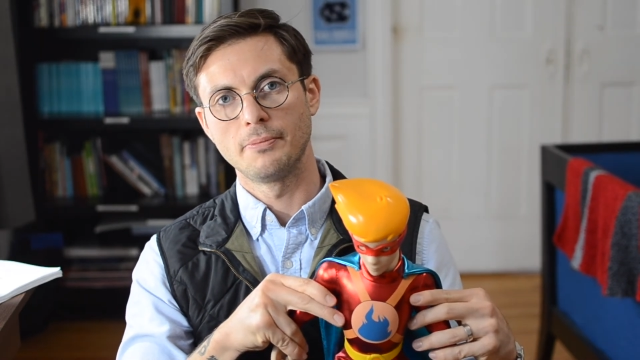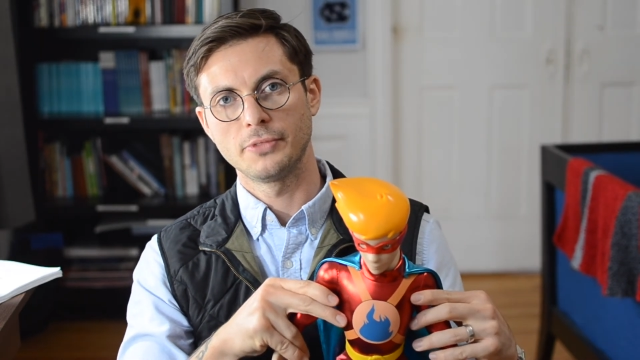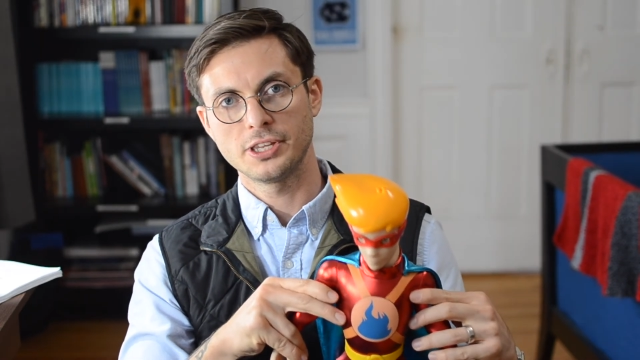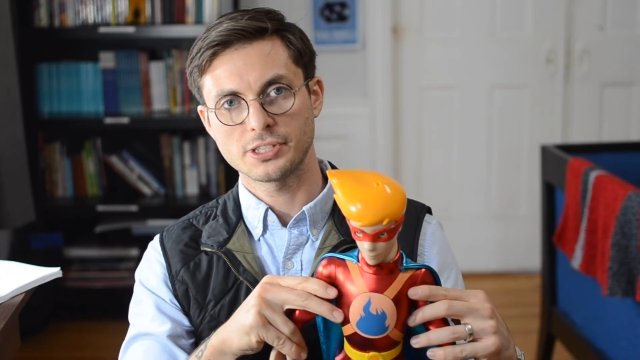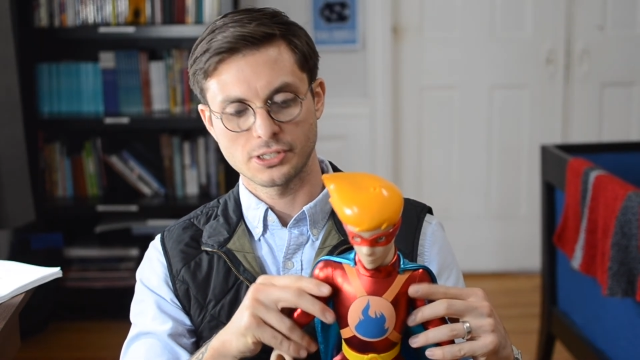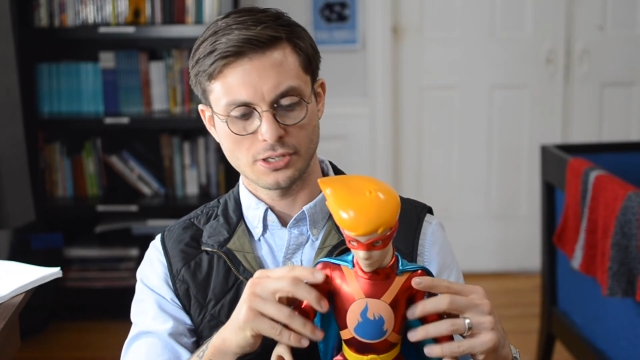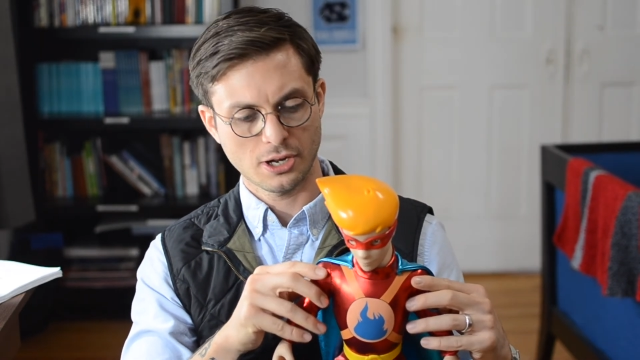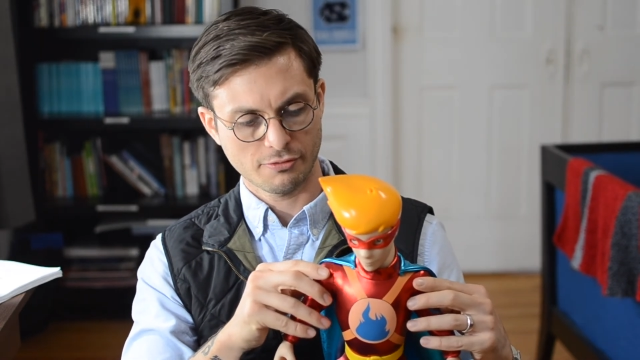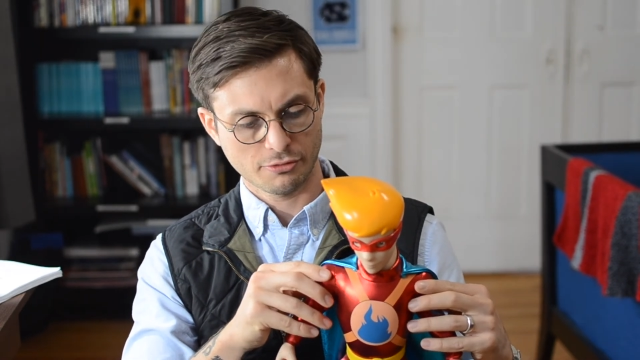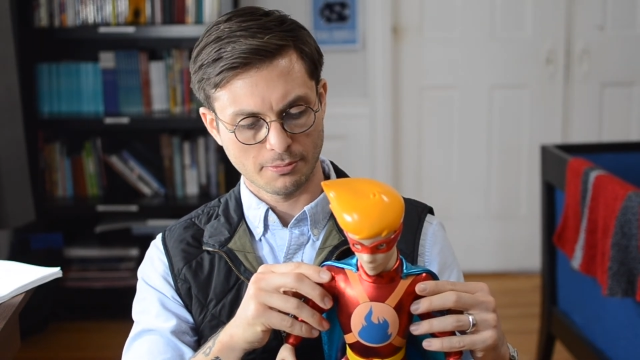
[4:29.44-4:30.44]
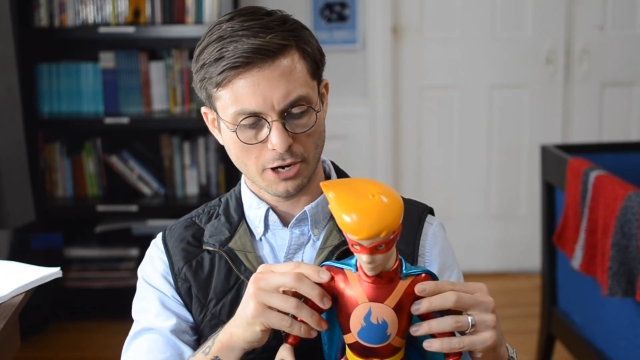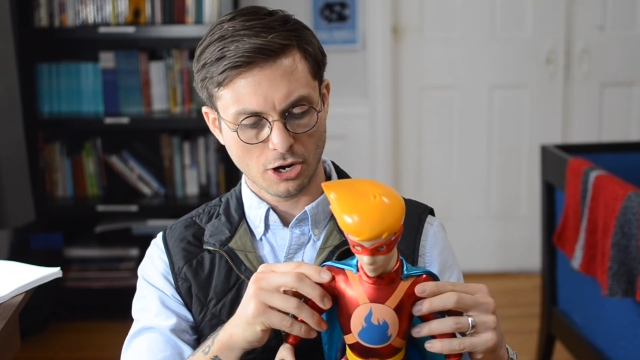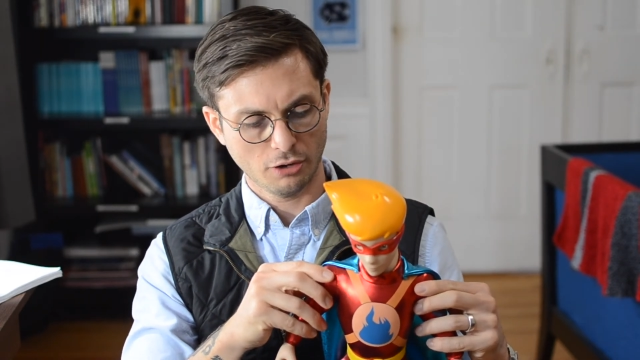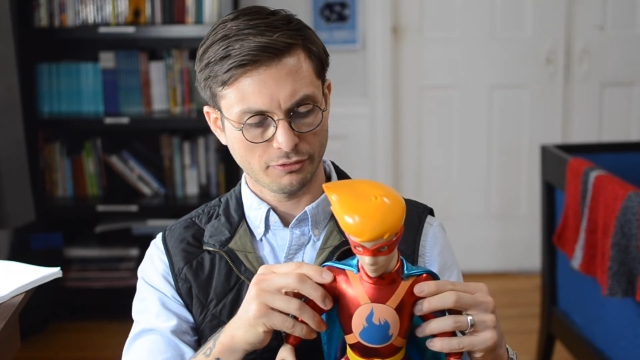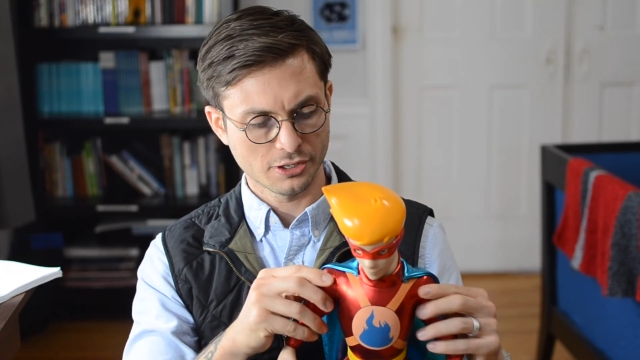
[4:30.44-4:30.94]
this is not for my
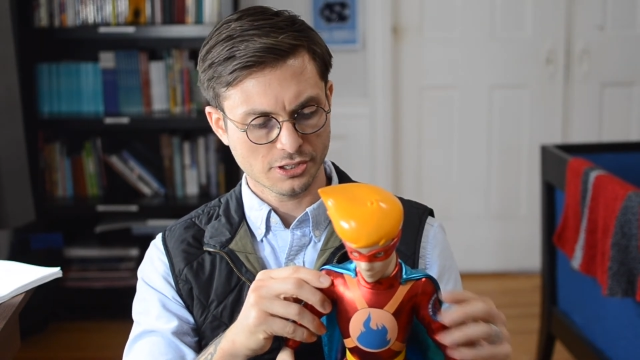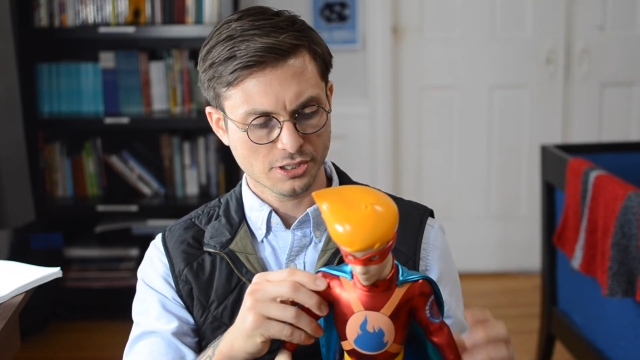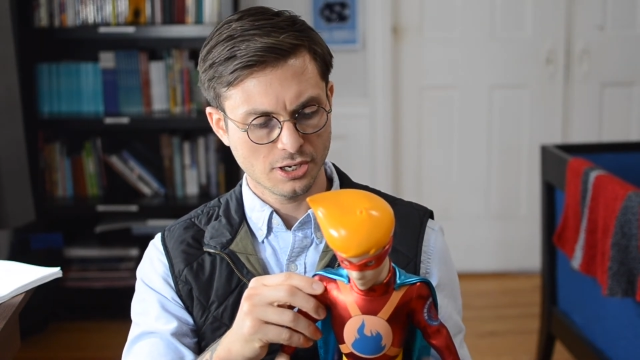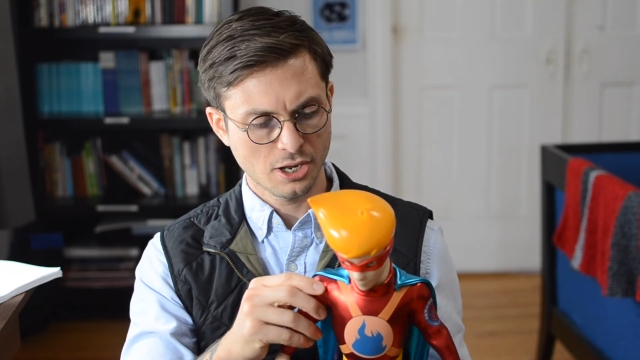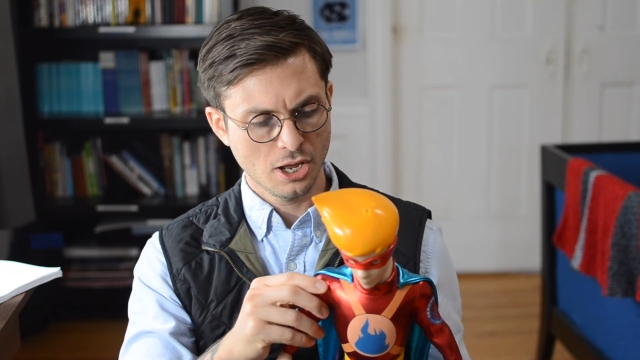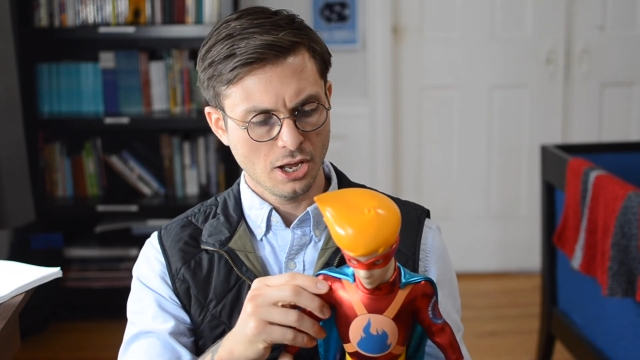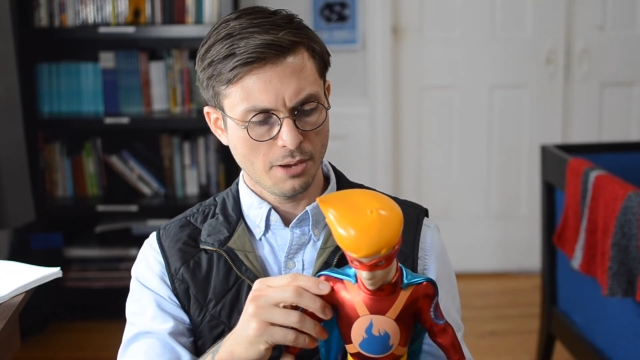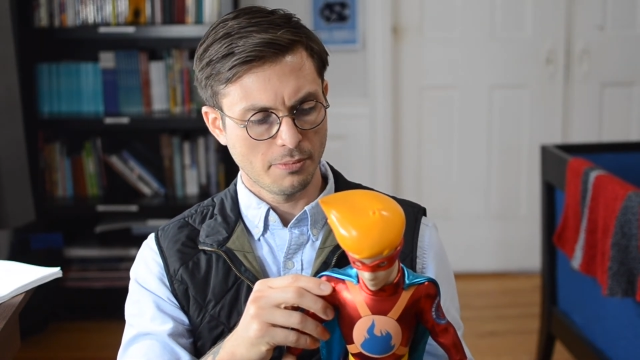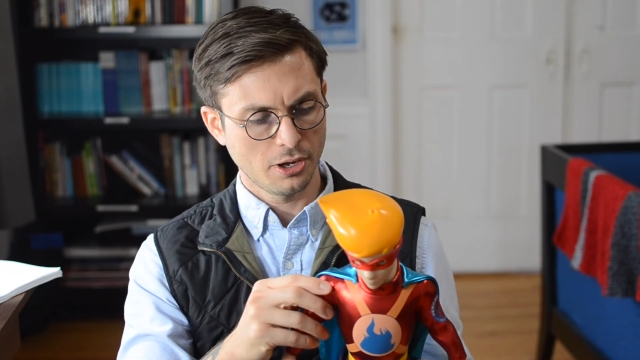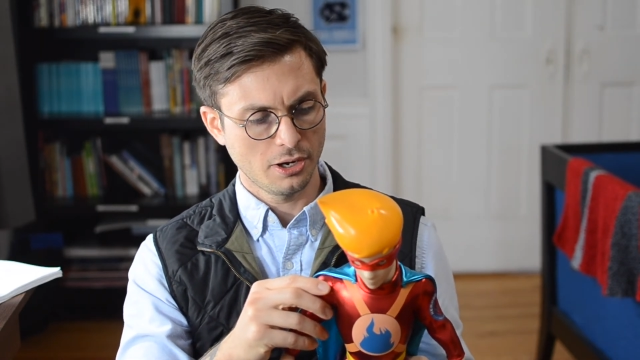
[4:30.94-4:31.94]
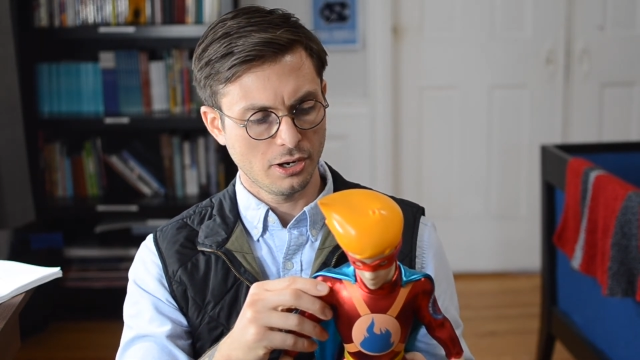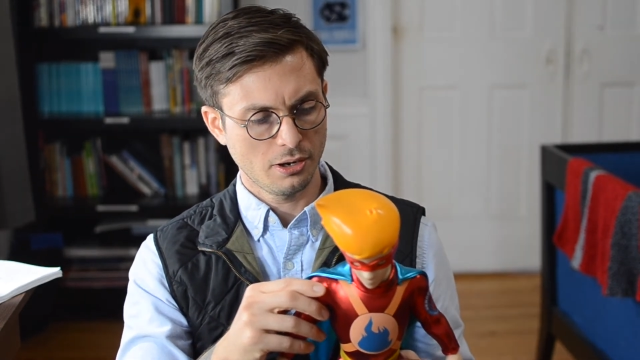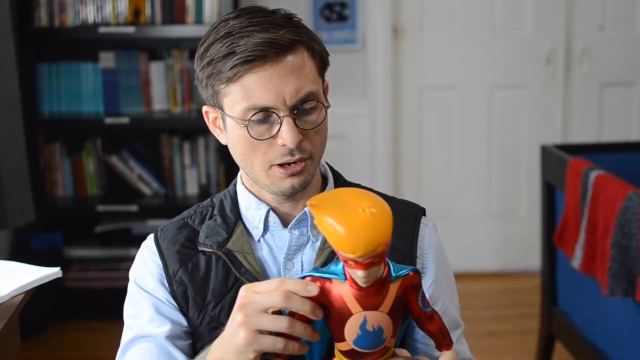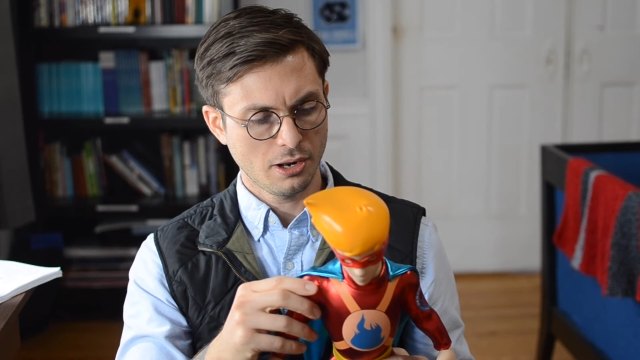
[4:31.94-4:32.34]
office, but